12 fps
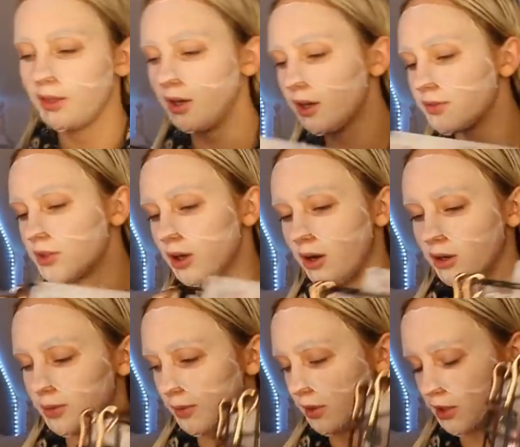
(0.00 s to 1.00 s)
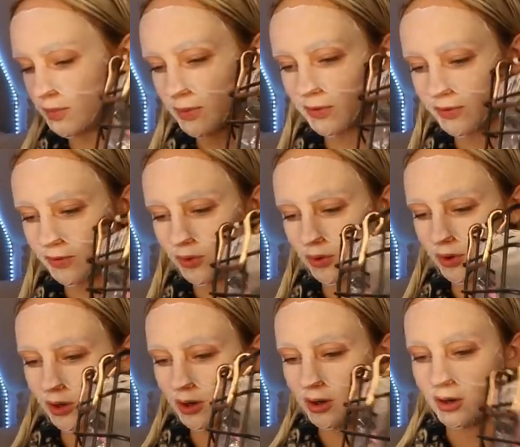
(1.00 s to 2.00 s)
think I've talked about this
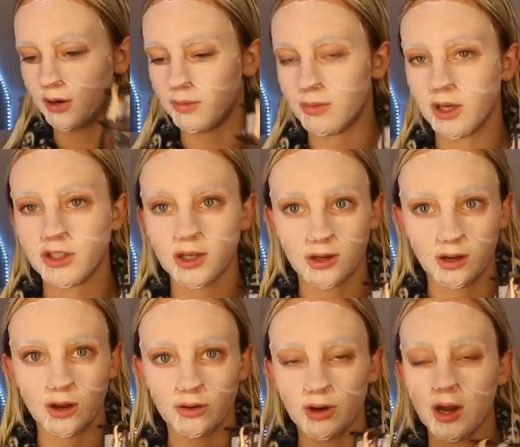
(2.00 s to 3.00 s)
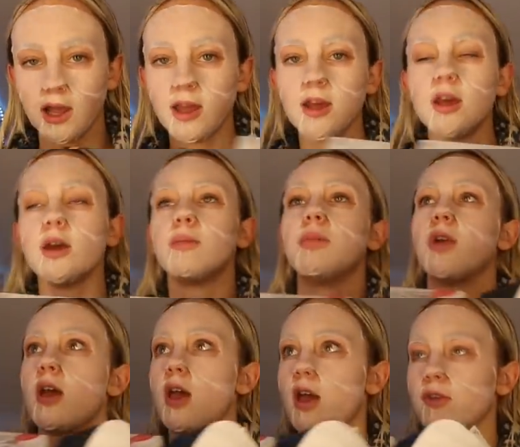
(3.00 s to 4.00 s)
before on my channel already,
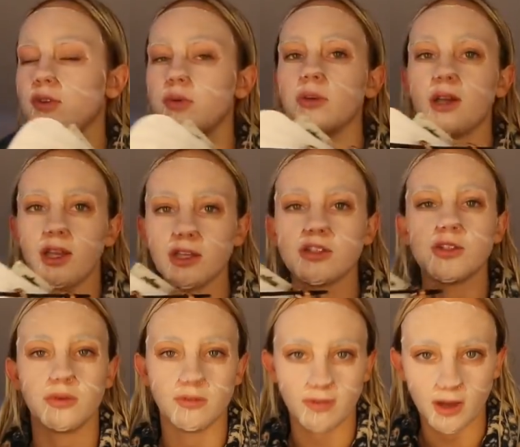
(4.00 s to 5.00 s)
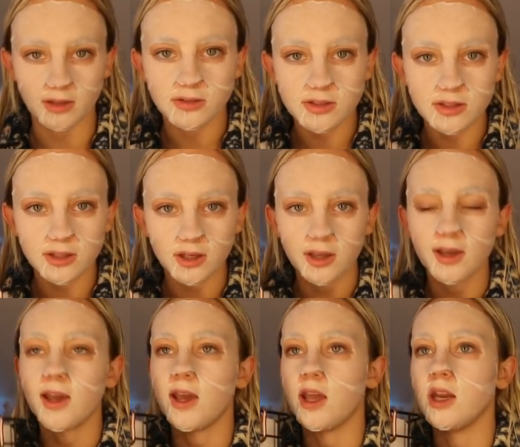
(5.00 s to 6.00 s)
but everyone needs to invest
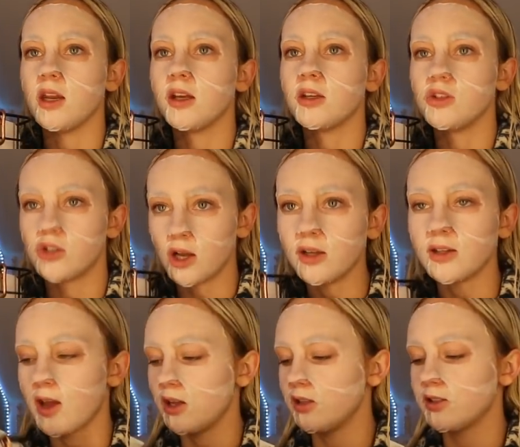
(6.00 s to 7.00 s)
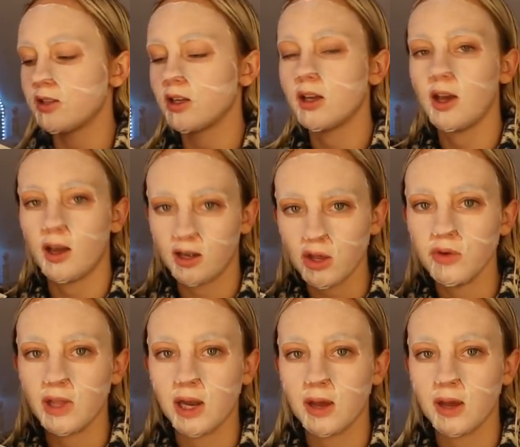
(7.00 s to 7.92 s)
in gel nails and a UV